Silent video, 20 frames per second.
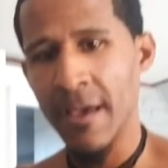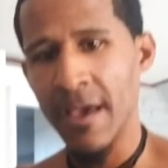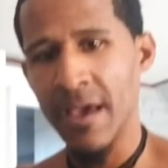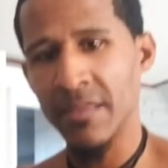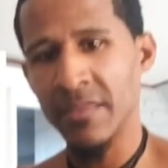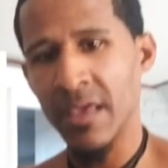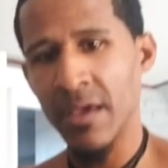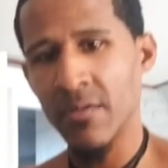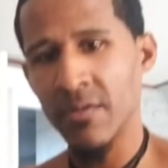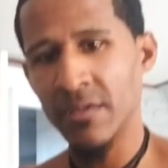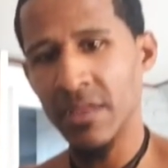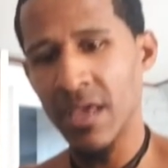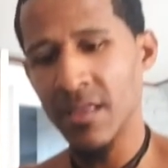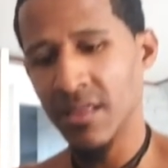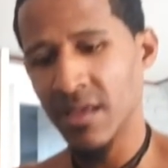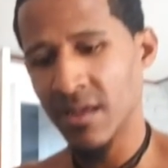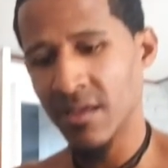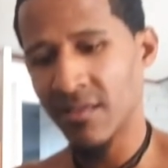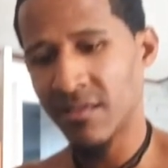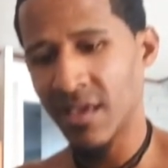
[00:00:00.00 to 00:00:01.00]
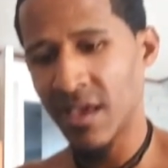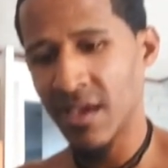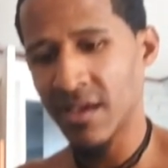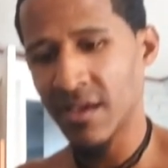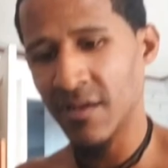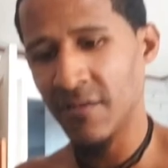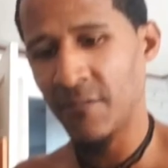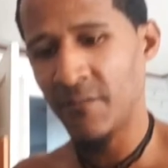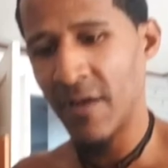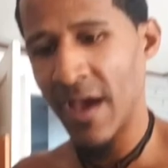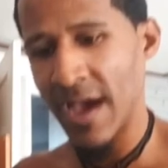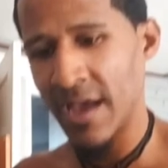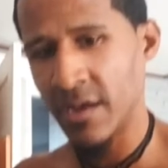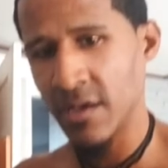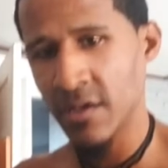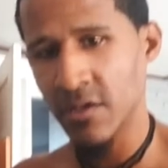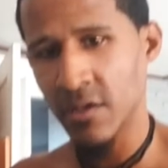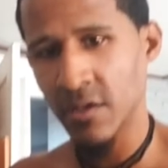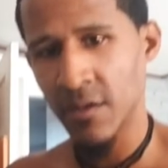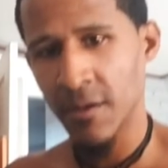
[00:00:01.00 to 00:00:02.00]
and they didn't take
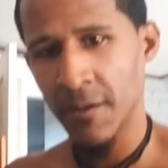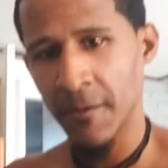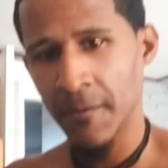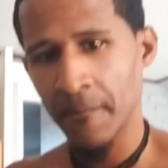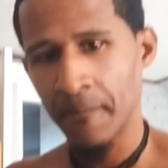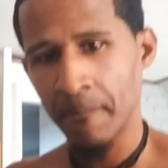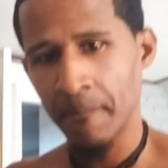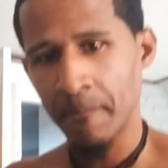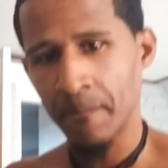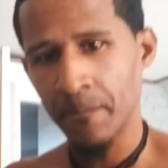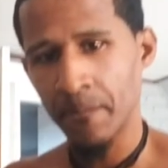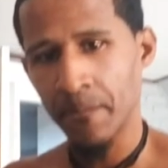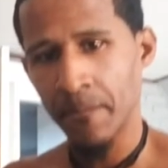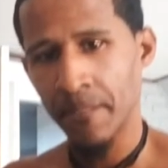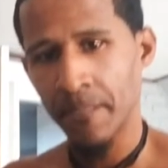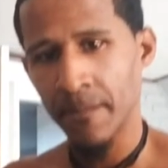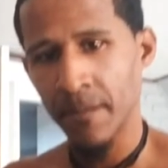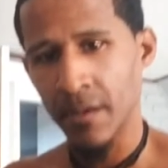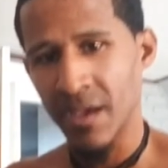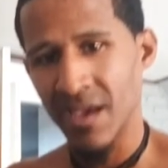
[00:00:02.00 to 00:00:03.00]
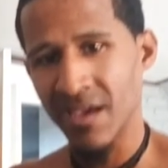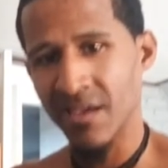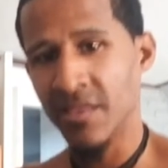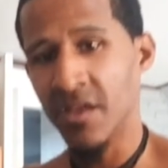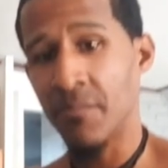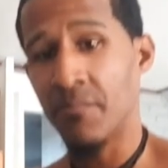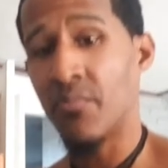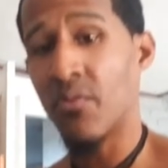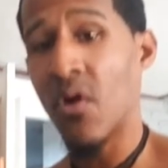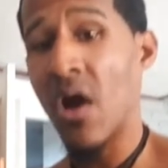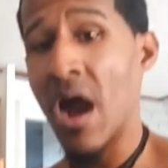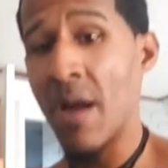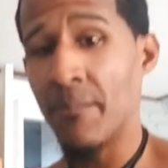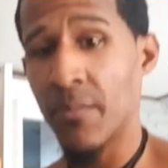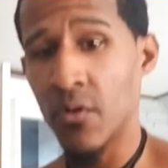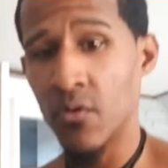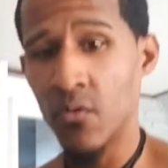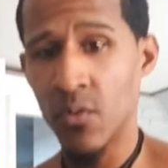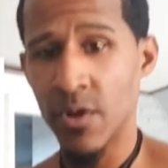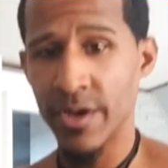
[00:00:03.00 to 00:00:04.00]
advantage in the
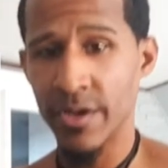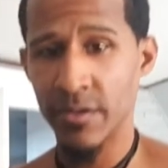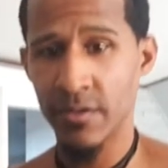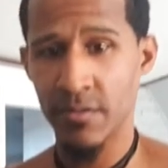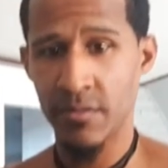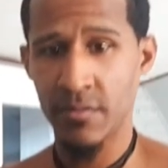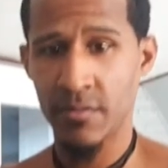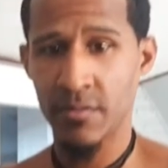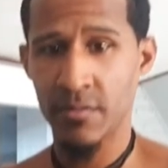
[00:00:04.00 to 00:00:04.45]
proper way.